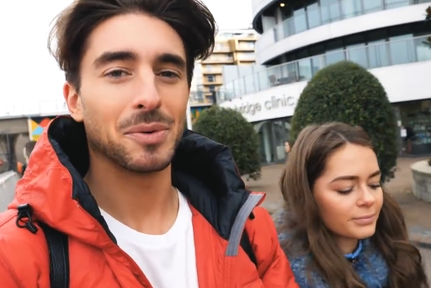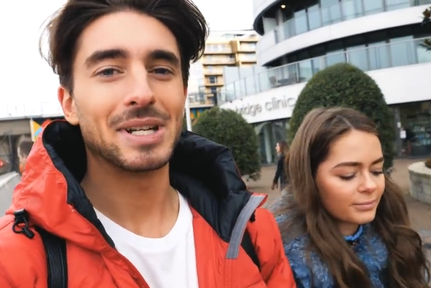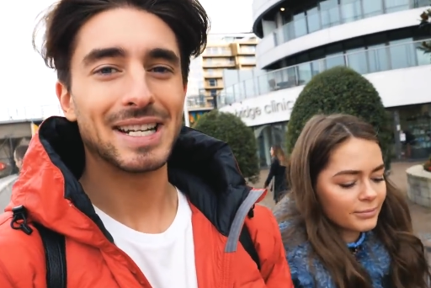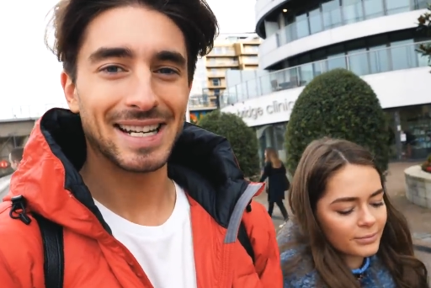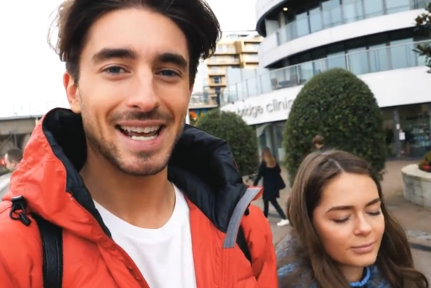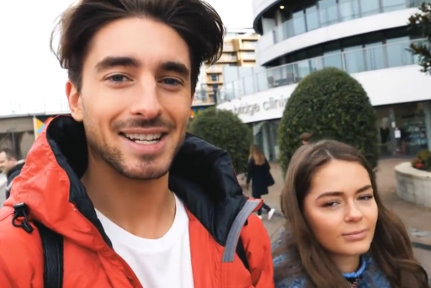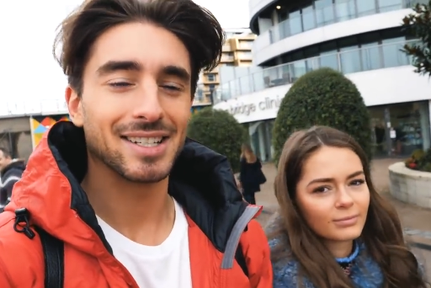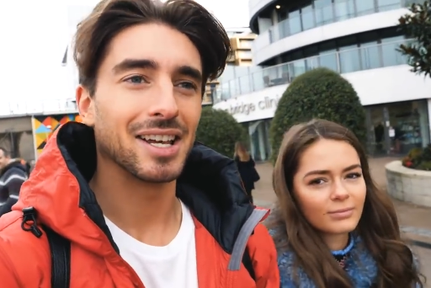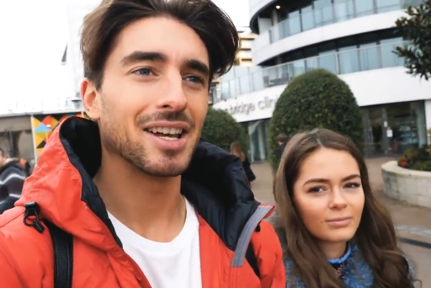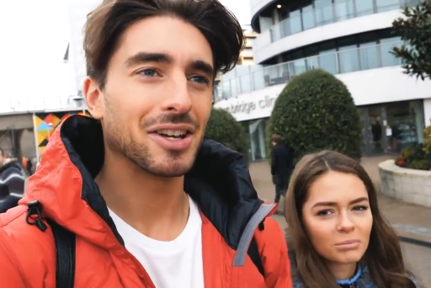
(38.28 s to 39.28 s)
Speaker 1: so we didn't get
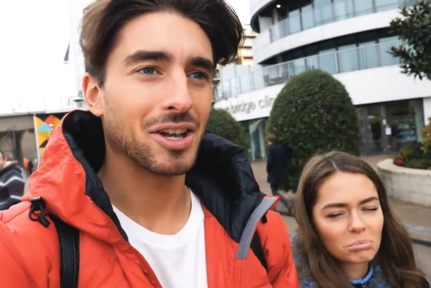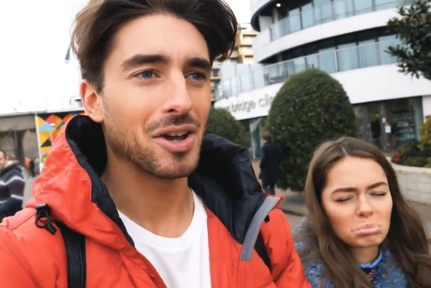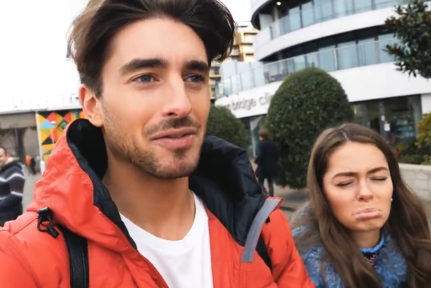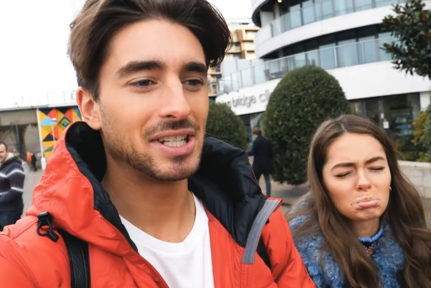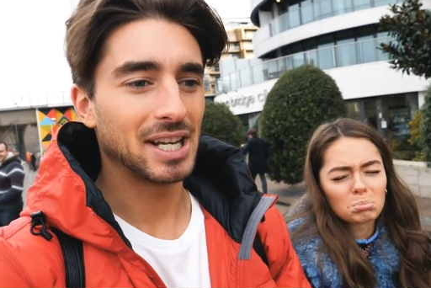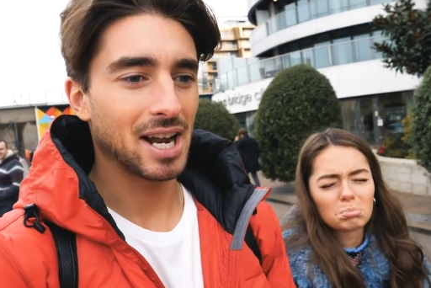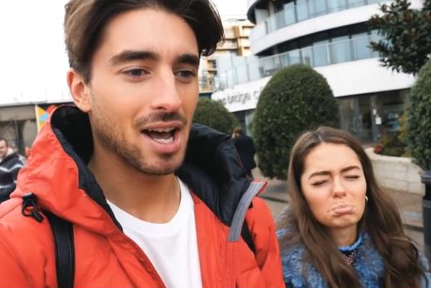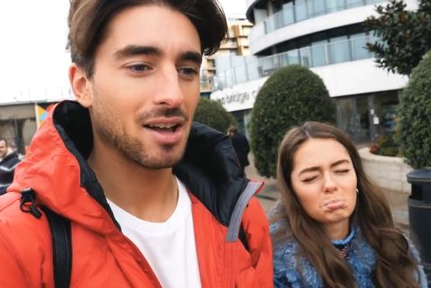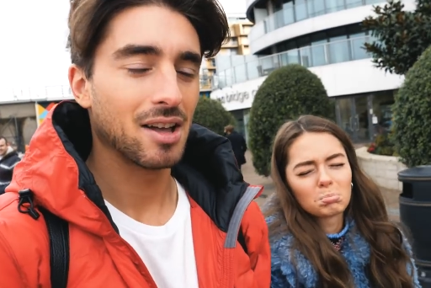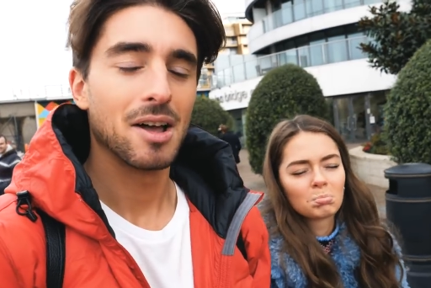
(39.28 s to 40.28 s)
to go for
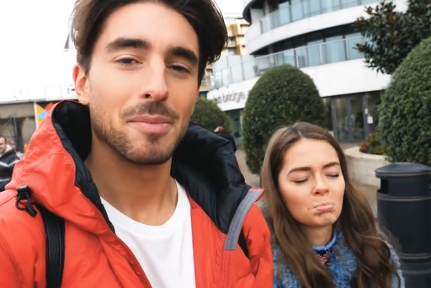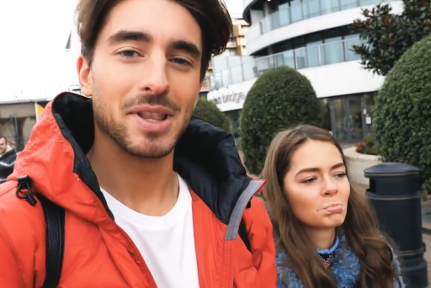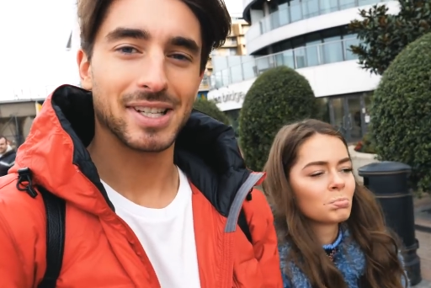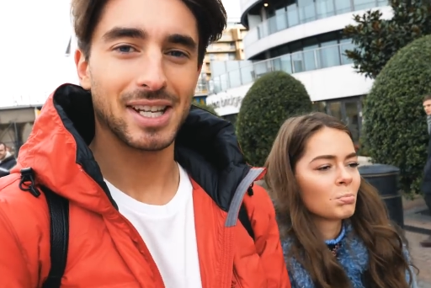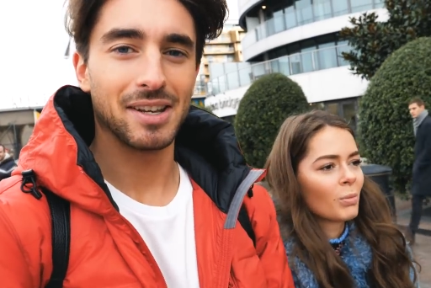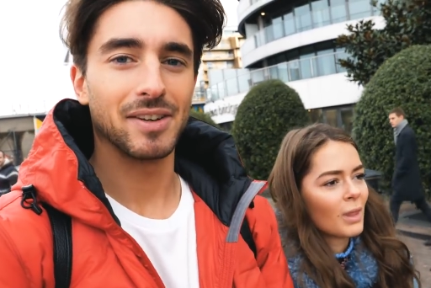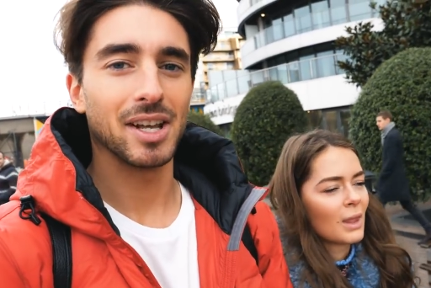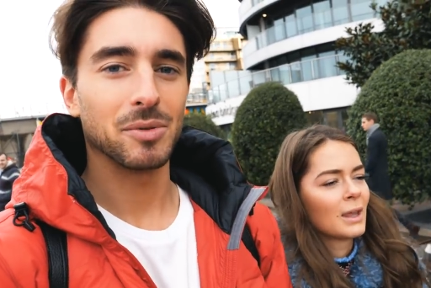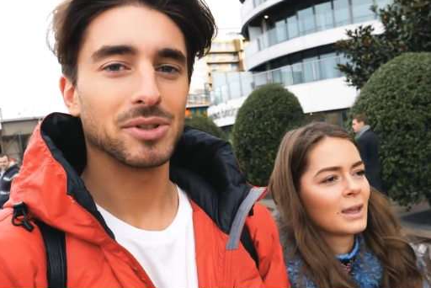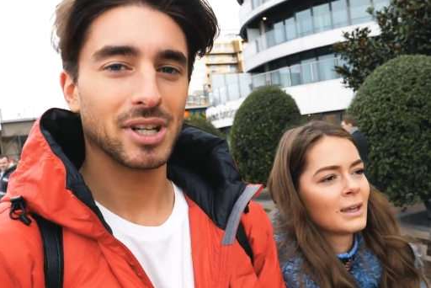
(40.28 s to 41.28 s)
dinner. But this evening we're